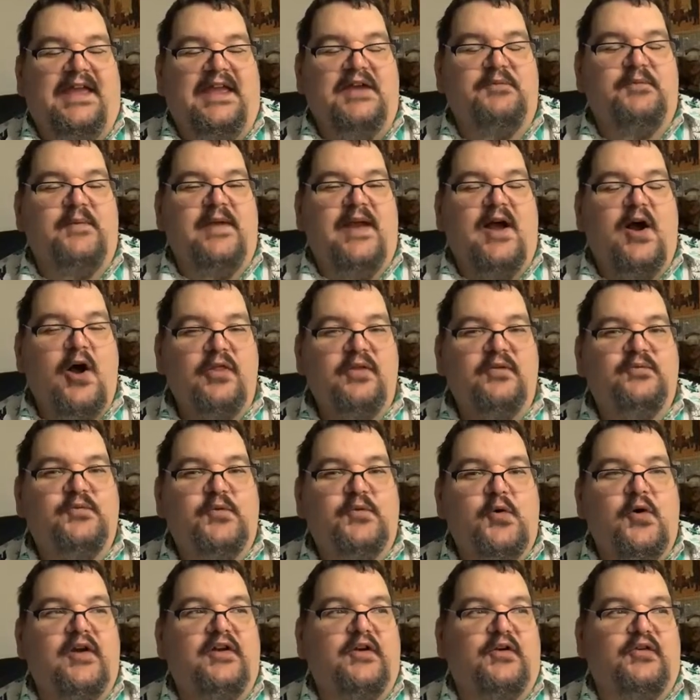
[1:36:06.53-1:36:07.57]
If all the
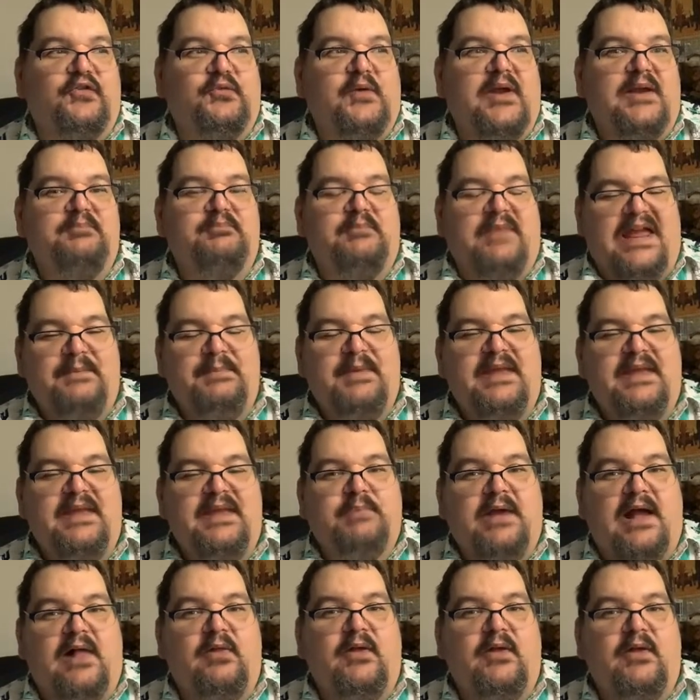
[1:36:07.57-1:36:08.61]
foreigners win, maybe
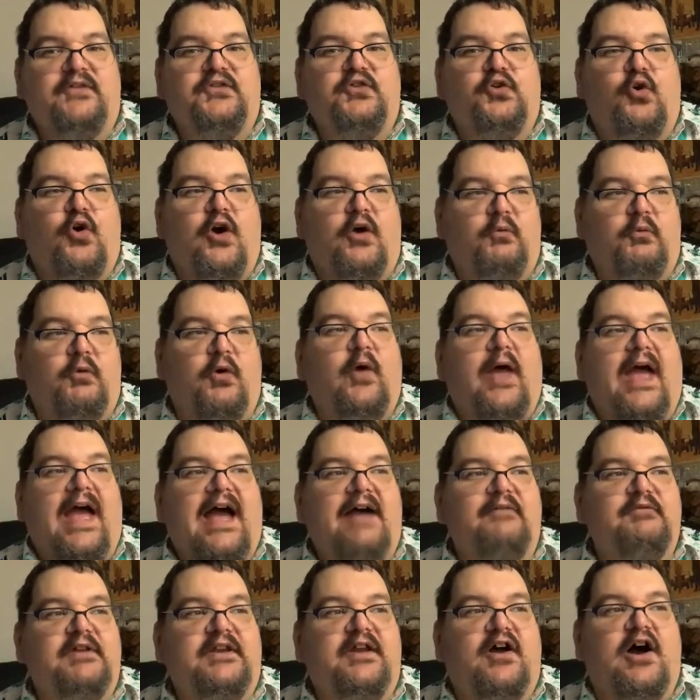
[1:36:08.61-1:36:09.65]
Bellator will
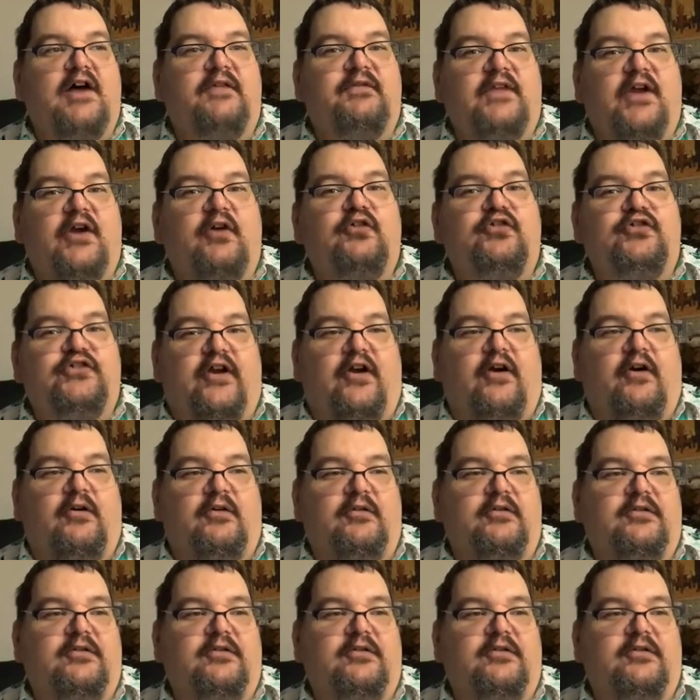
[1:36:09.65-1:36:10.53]
have it on their show.